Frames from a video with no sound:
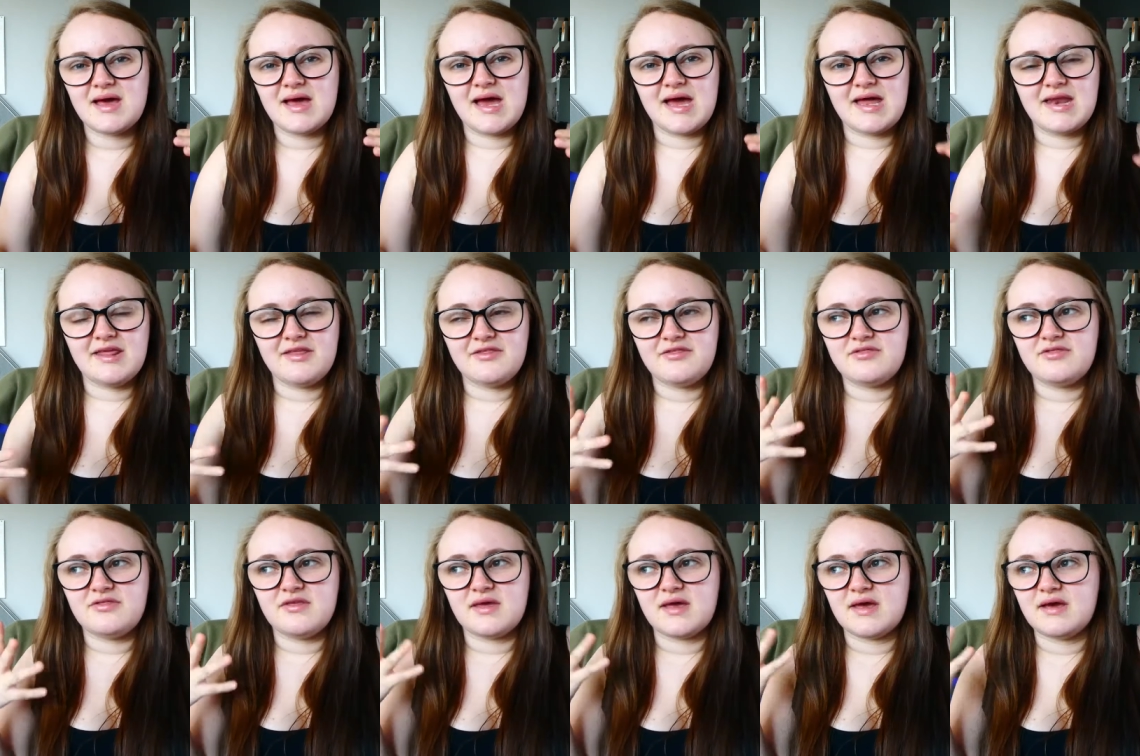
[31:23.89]

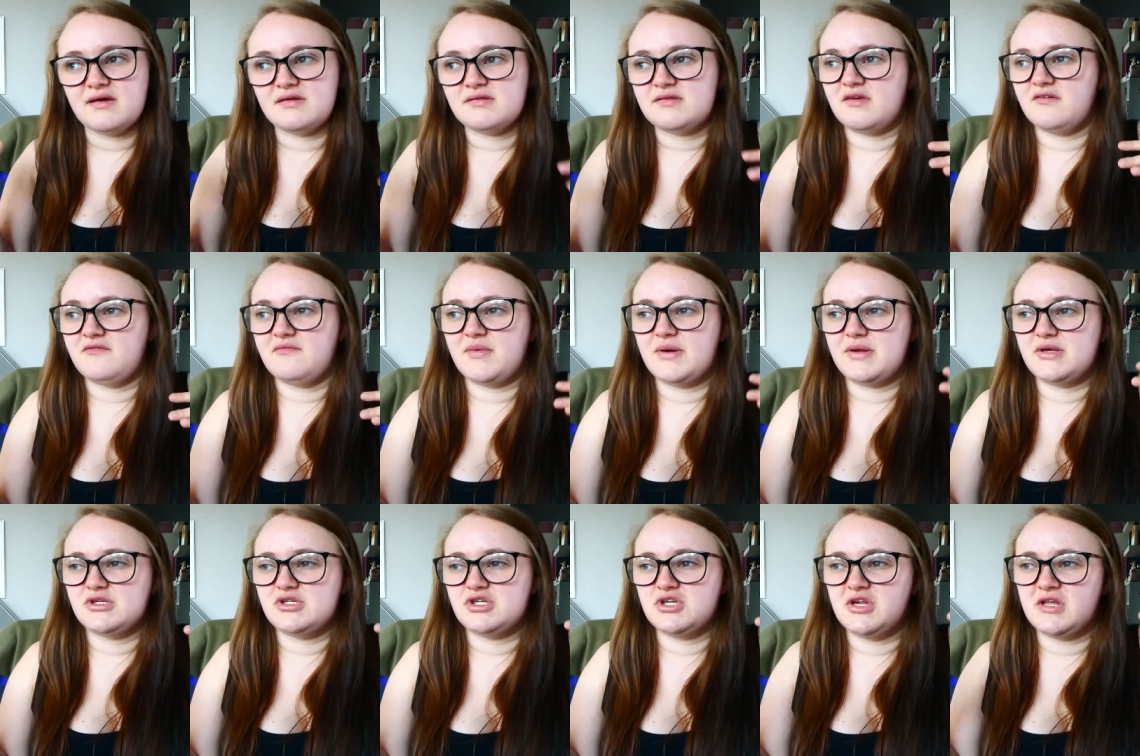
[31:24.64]
anything else I've
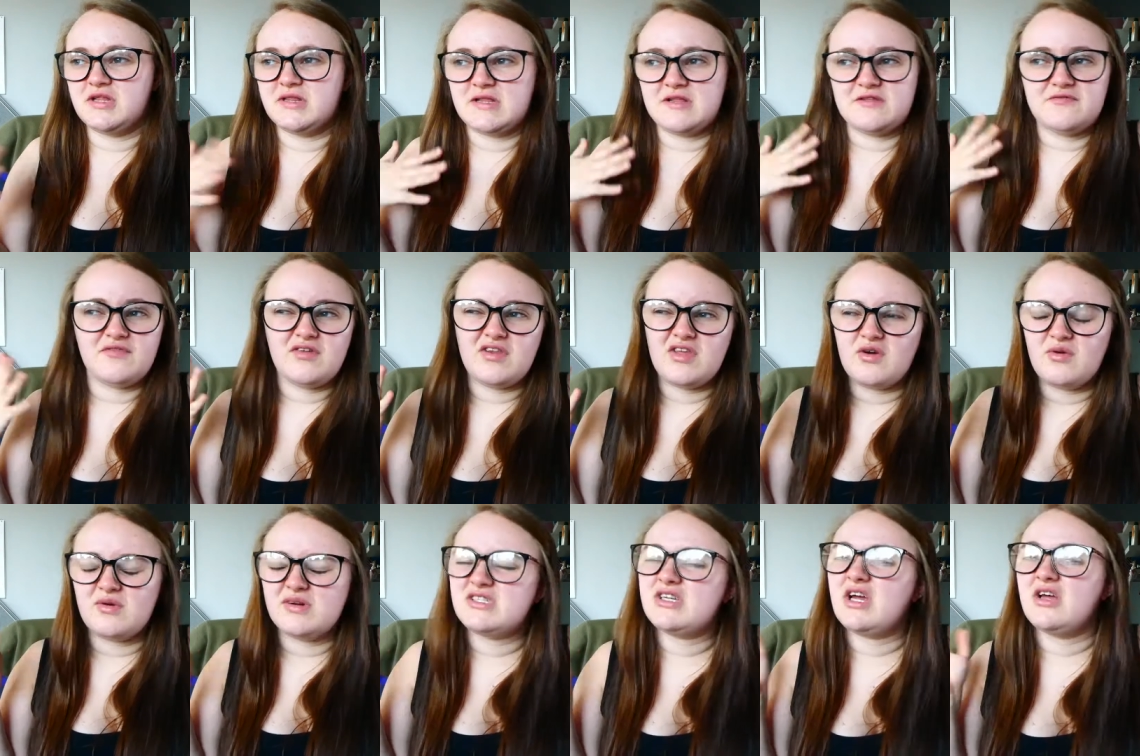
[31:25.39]
mentioned in this
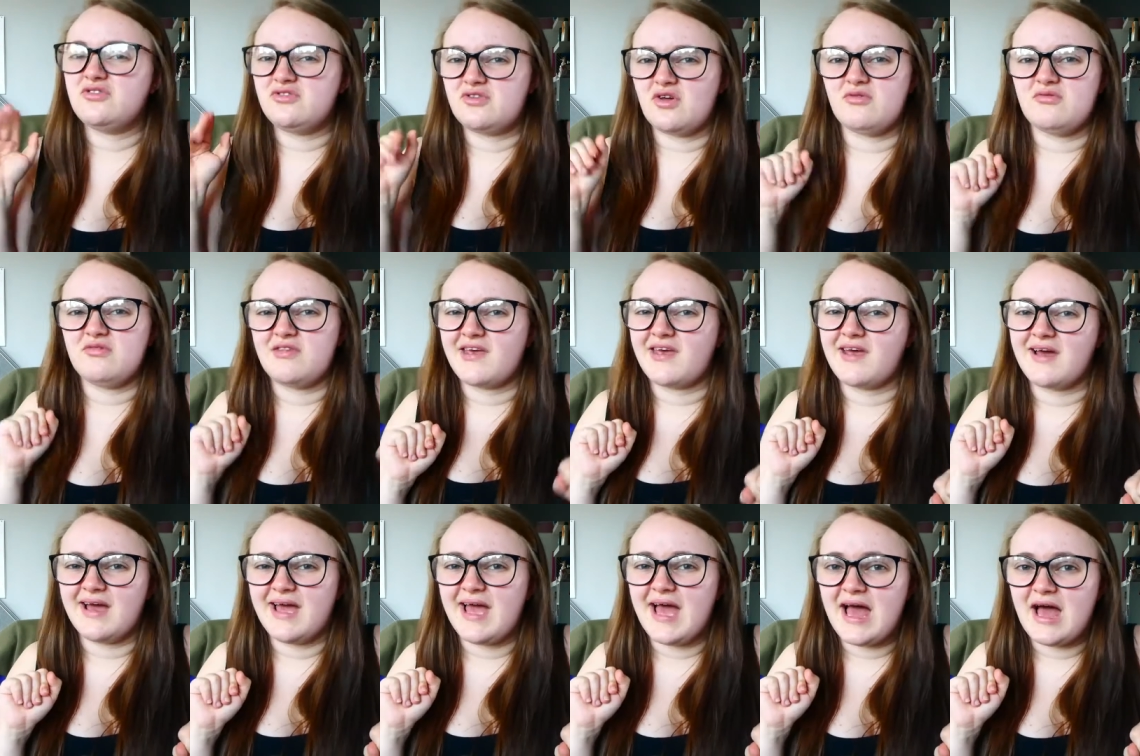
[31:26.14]
video, which I don't think
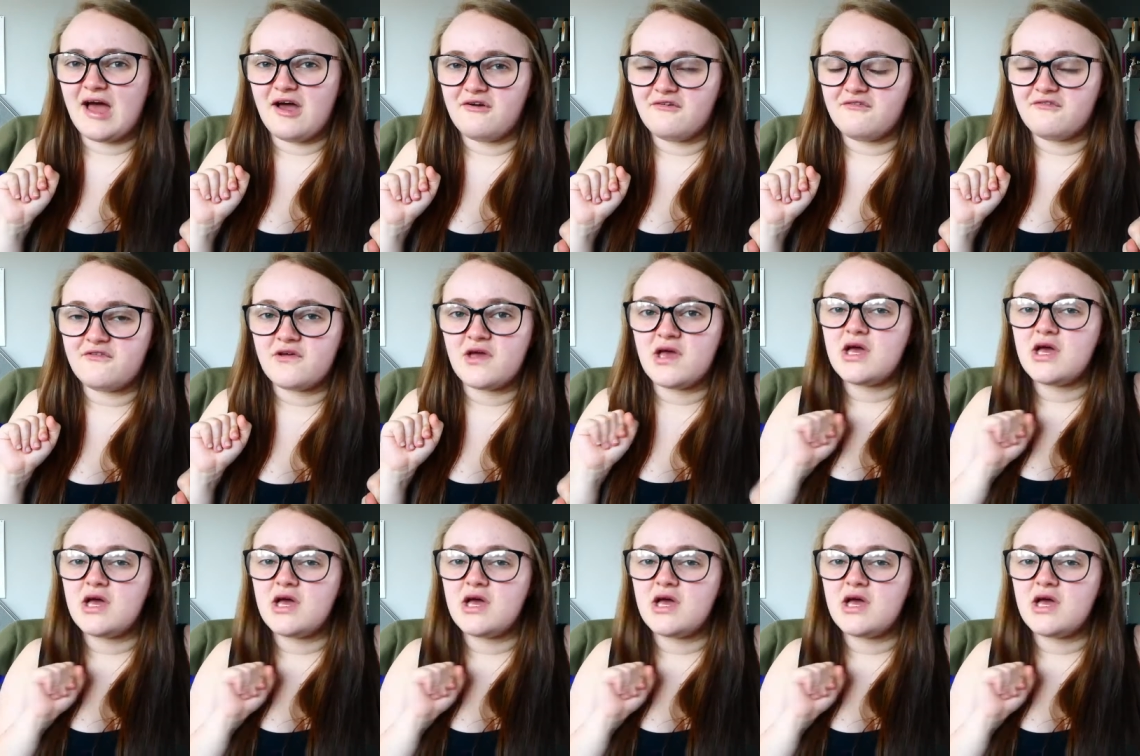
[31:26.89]
I have.